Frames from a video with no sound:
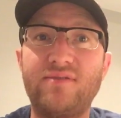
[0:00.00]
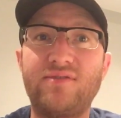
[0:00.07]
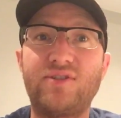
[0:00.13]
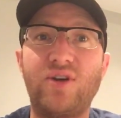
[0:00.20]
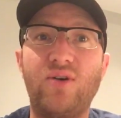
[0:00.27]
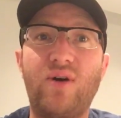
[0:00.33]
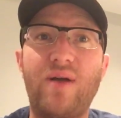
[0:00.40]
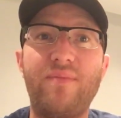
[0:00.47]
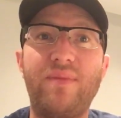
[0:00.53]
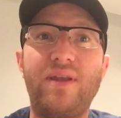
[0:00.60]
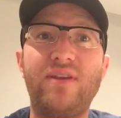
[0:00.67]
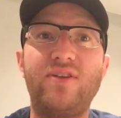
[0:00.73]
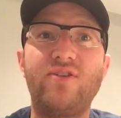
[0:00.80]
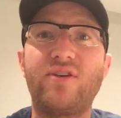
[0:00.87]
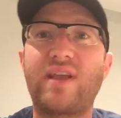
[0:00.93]
So I
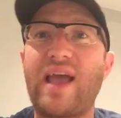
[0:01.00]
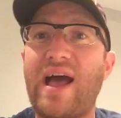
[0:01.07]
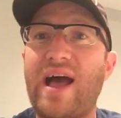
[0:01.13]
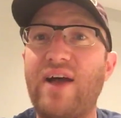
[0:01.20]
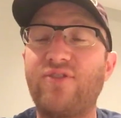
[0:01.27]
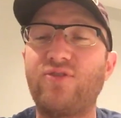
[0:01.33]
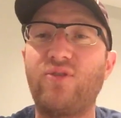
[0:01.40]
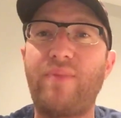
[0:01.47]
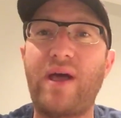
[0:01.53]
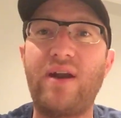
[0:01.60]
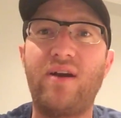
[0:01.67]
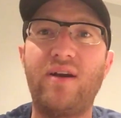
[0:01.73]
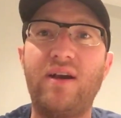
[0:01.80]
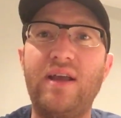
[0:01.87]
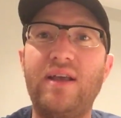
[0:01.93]
mean, you're casual
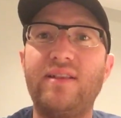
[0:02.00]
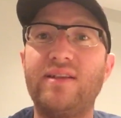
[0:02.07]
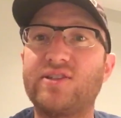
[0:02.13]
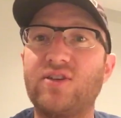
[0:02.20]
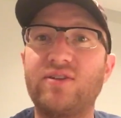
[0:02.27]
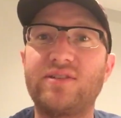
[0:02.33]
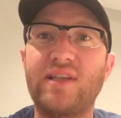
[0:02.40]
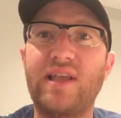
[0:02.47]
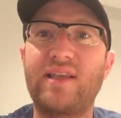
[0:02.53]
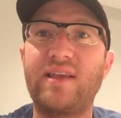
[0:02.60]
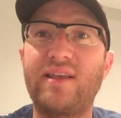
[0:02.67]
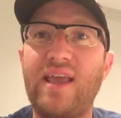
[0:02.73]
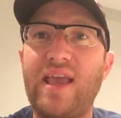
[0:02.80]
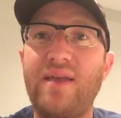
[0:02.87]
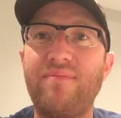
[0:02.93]
bettor. This looks like a
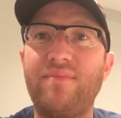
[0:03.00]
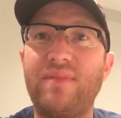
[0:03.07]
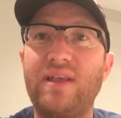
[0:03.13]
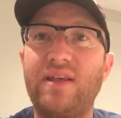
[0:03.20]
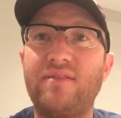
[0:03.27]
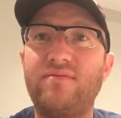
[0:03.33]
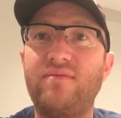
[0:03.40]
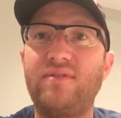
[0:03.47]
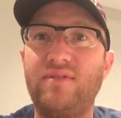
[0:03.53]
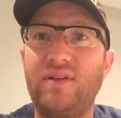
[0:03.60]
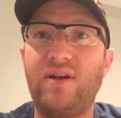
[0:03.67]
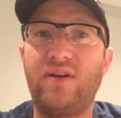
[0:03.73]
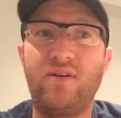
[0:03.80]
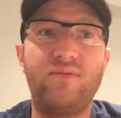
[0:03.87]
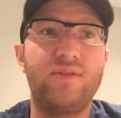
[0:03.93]
game that you
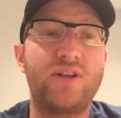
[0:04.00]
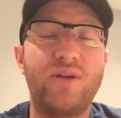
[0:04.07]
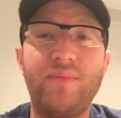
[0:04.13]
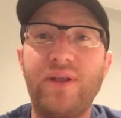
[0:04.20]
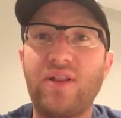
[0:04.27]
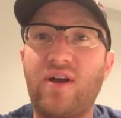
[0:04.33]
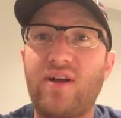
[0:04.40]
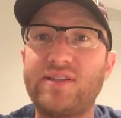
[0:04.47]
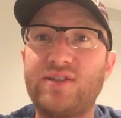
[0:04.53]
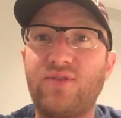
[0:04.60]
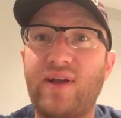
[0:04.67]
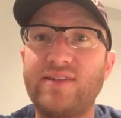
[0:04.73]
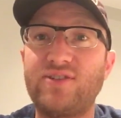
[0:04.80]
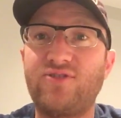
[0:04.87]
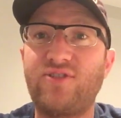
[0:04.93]
know, there's going to be lots of
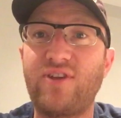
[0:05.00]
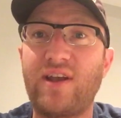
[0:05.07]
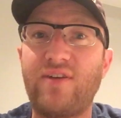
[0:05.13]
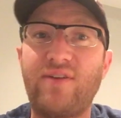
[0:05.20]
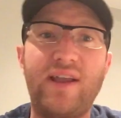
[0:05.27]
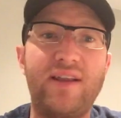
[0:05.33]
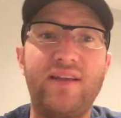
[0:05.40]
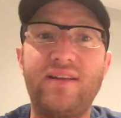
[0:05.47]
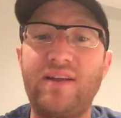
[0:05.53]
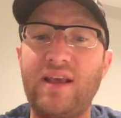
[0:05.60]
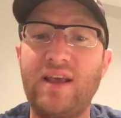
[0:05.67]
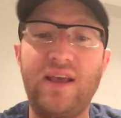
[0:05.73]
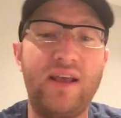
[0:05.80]
runs generated.